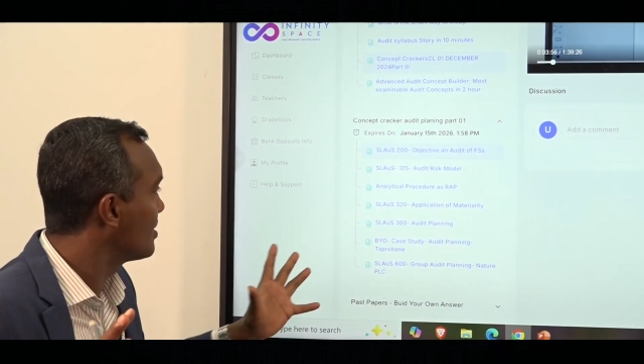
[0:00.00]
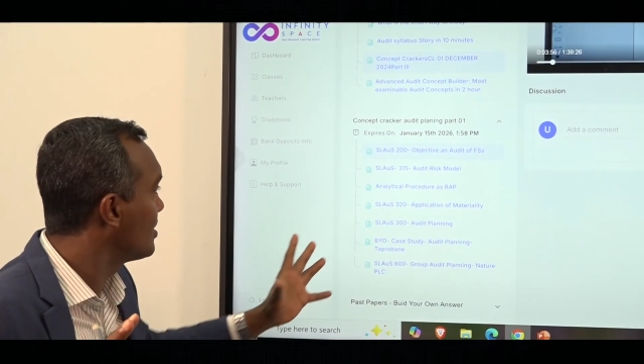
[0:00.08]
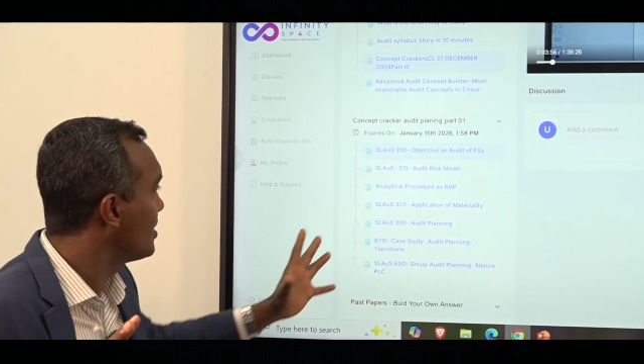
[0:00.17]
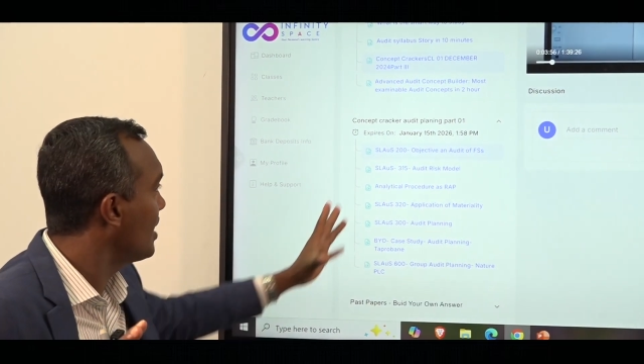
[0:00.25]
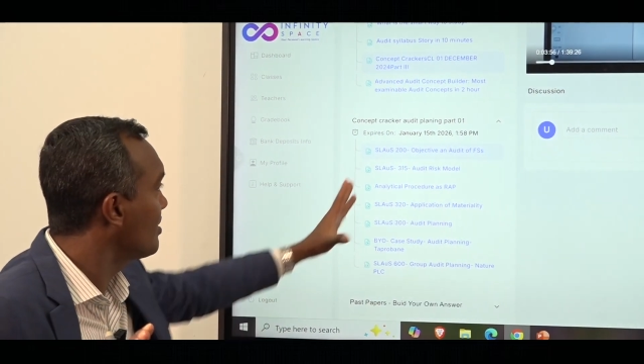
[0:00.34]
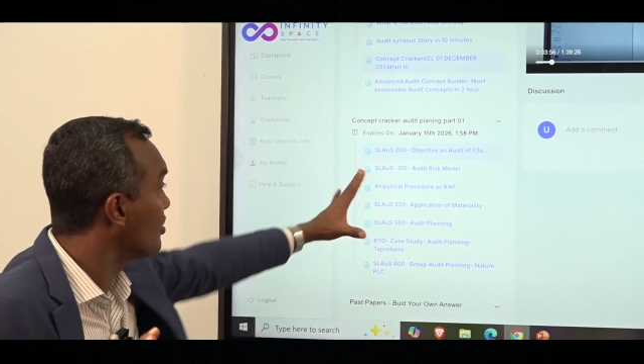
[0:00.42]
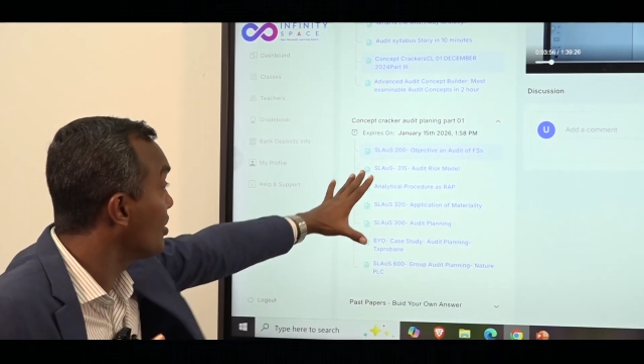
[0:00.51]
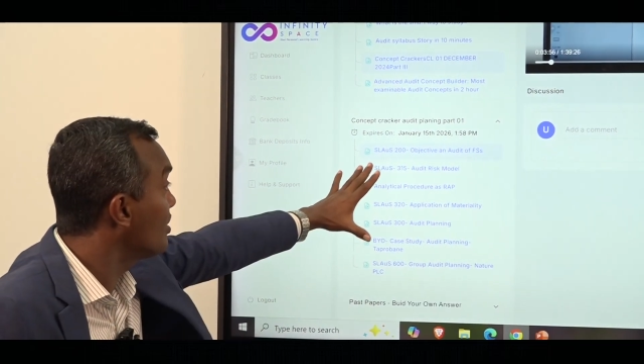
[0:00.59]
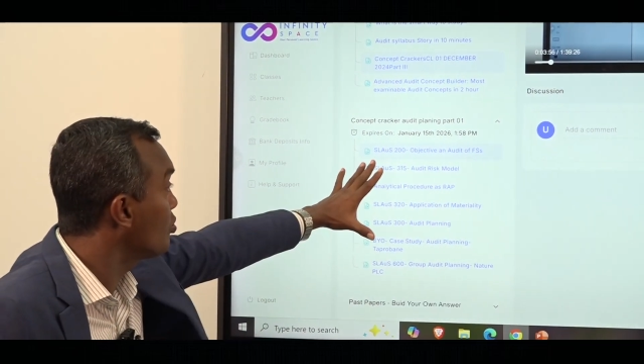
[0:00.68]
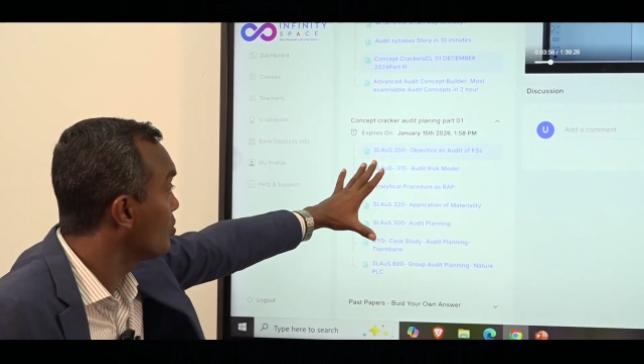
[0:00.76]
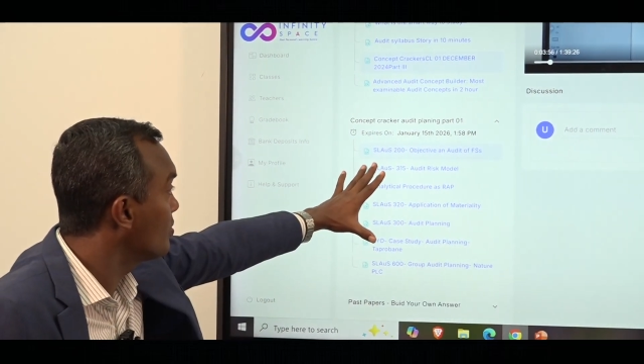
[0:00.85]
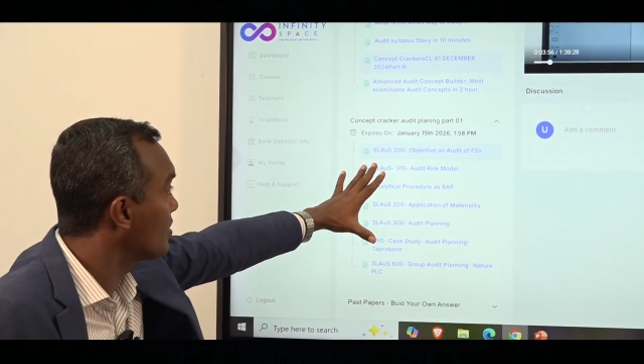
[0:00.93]
That's risk
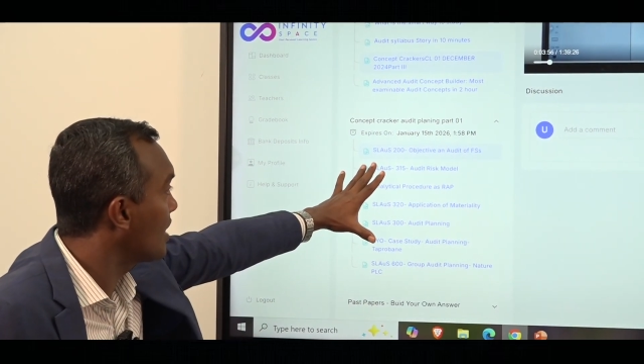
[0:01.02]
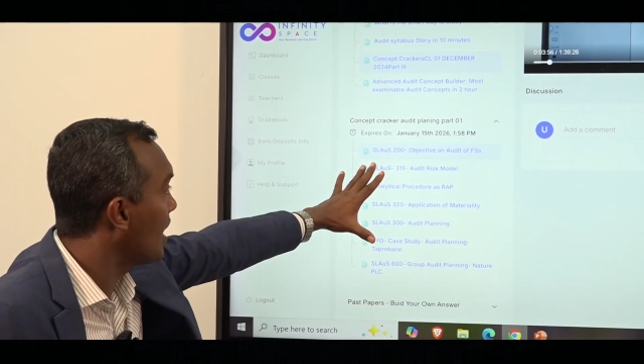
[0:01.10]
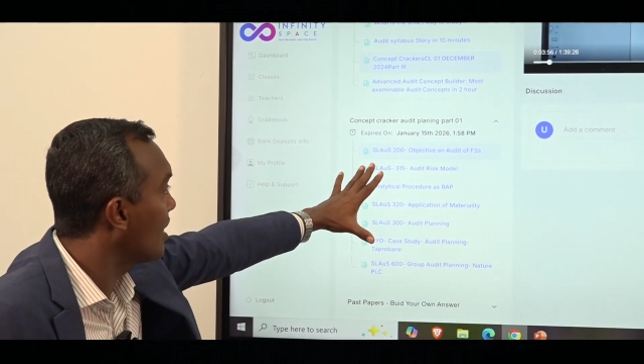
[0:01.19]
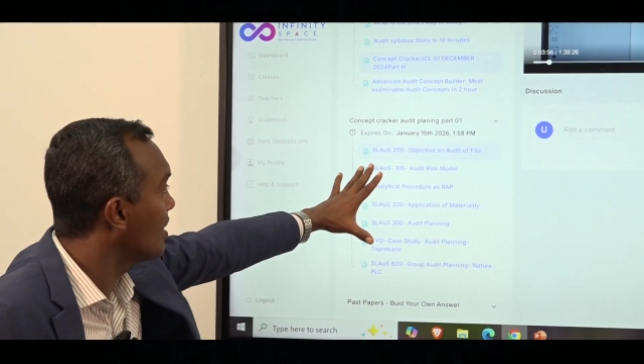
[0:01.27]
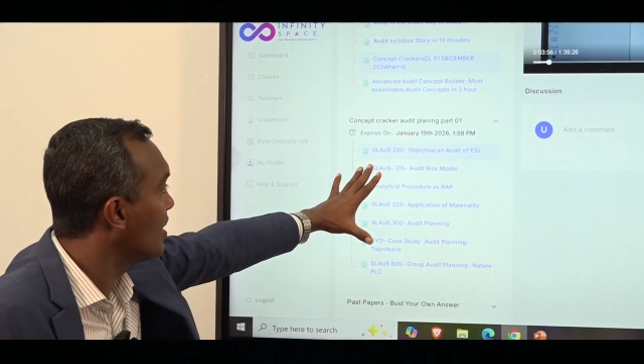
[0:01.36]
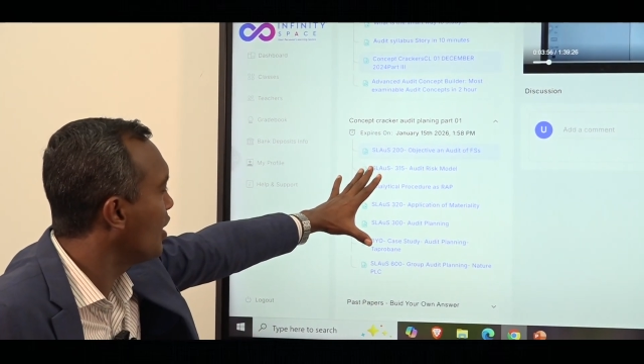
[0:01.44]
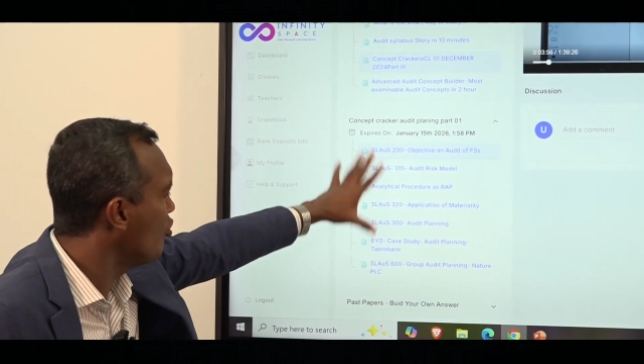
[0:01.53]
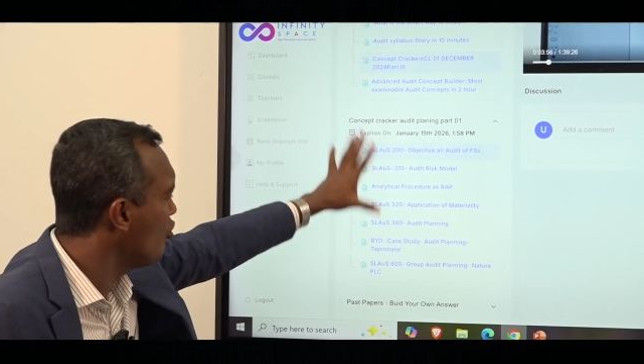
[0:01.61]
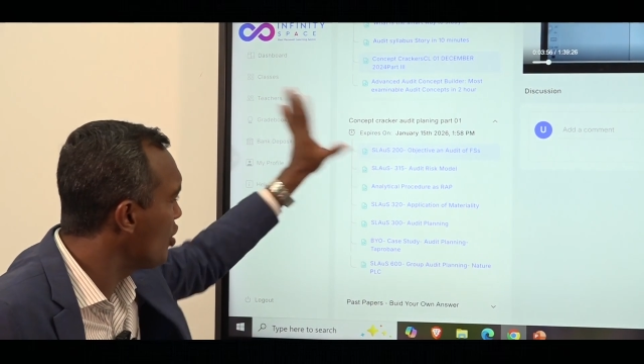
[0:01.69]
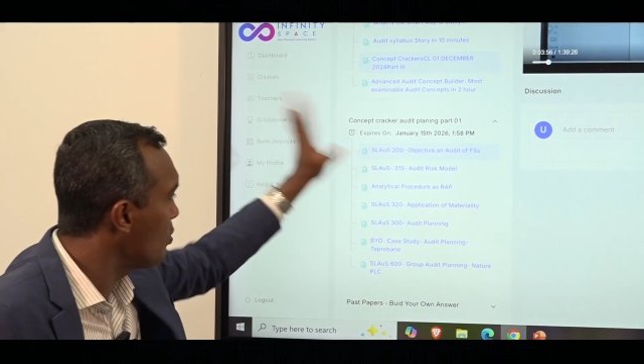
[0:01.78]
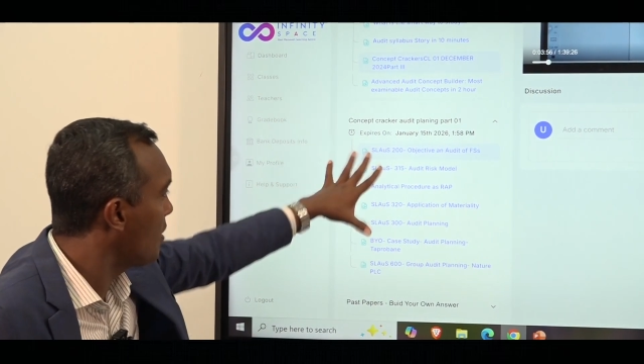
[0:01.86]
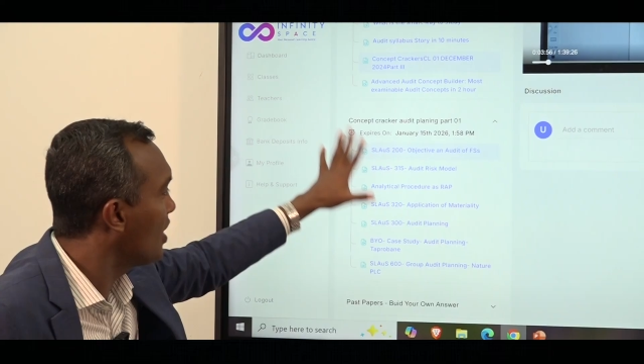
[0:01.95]
standard.
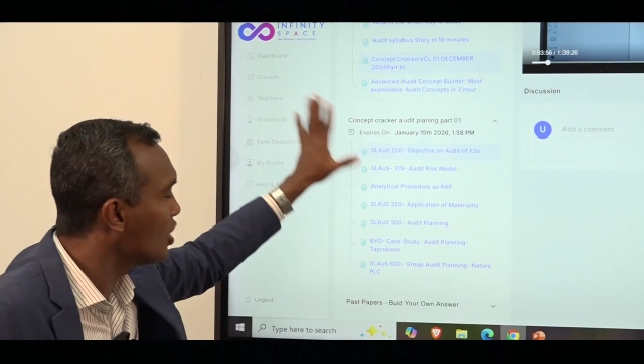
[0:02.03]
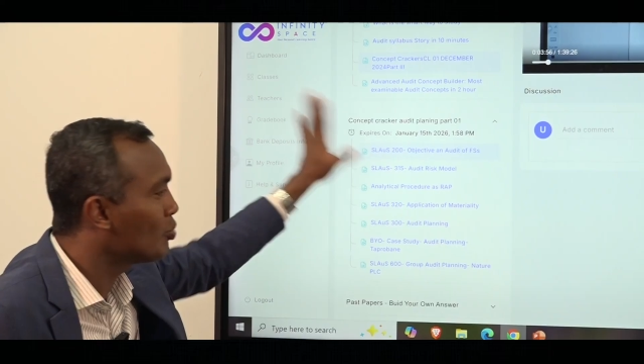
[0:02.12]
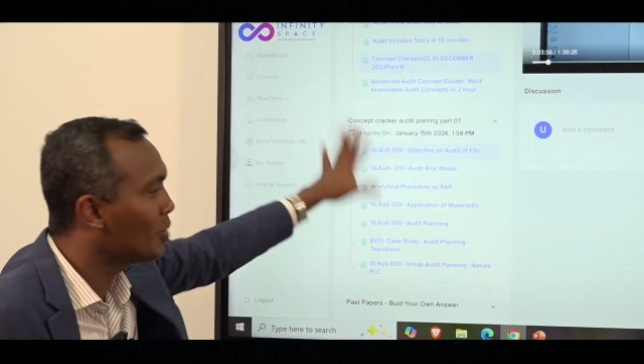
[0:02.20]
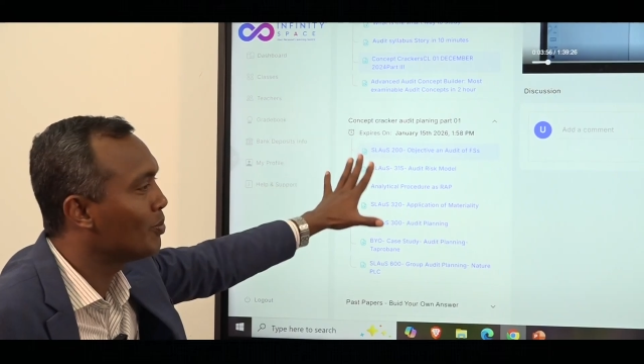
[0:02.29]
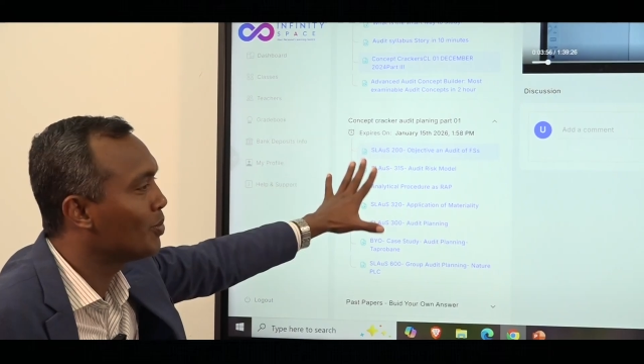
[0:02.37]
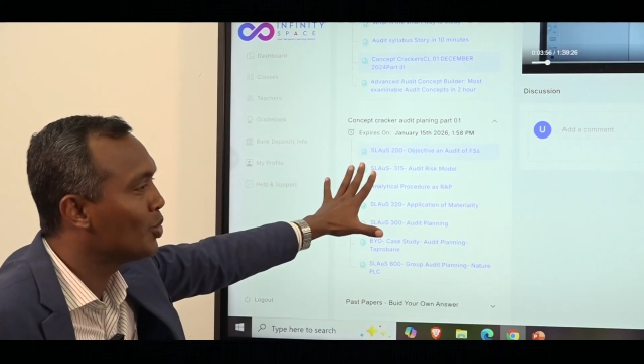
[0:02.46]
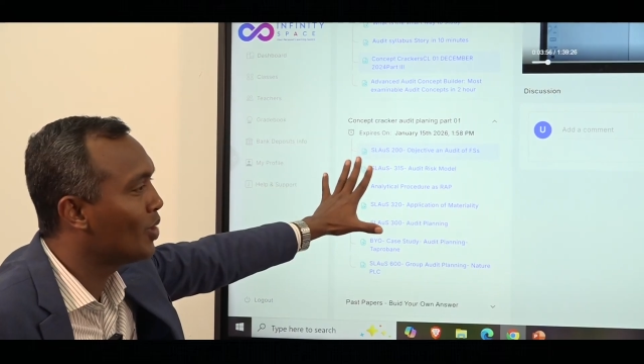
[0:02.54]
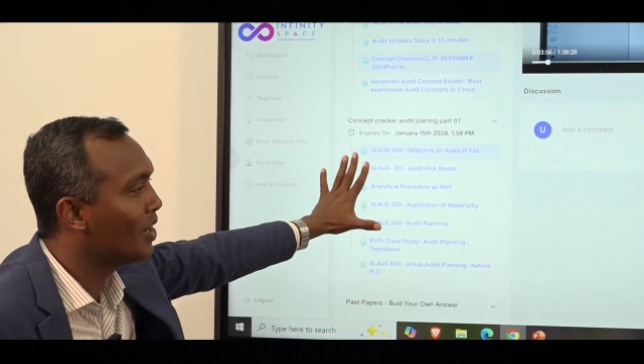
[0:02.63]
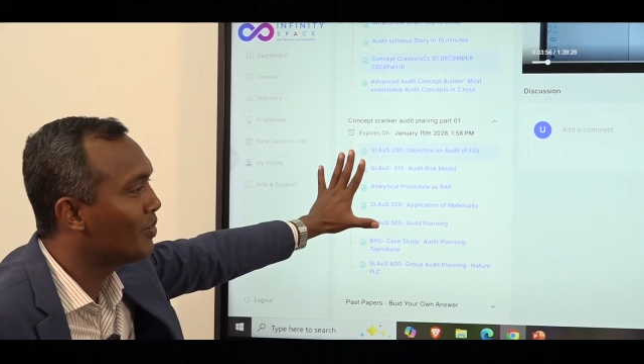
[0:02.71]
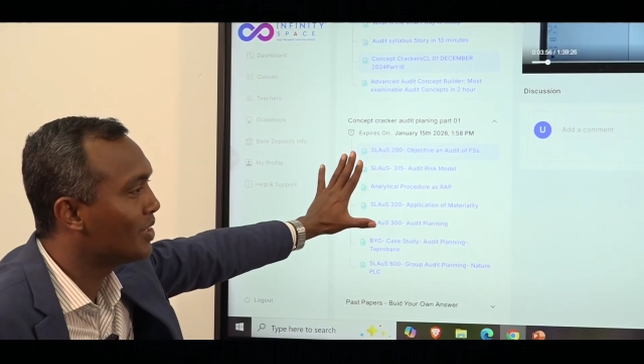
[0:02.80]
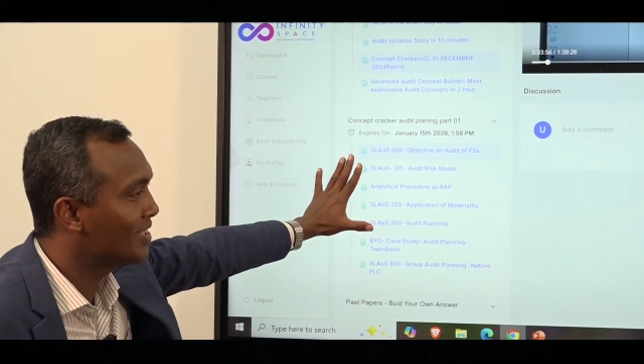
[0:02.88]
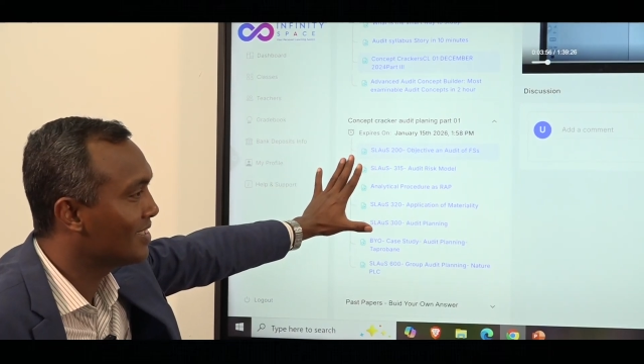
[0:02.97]
Every past paper you have
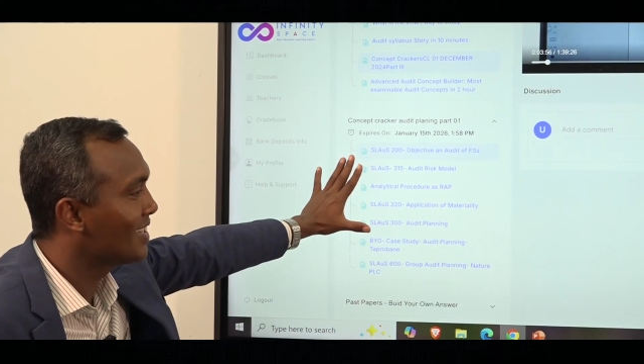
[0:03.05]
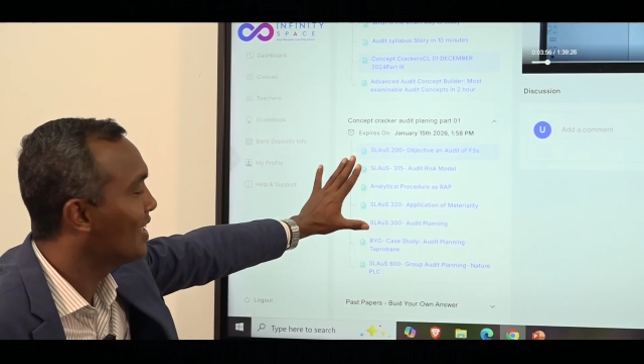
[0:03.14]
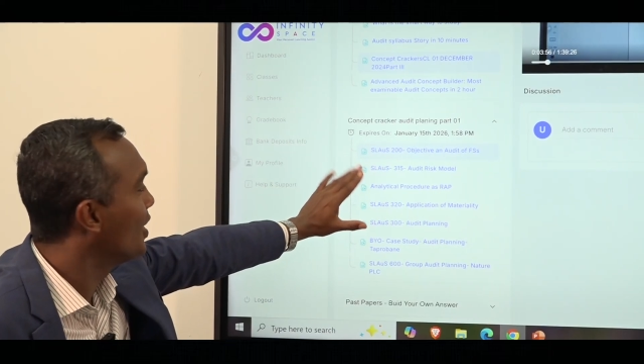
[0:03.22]
a risk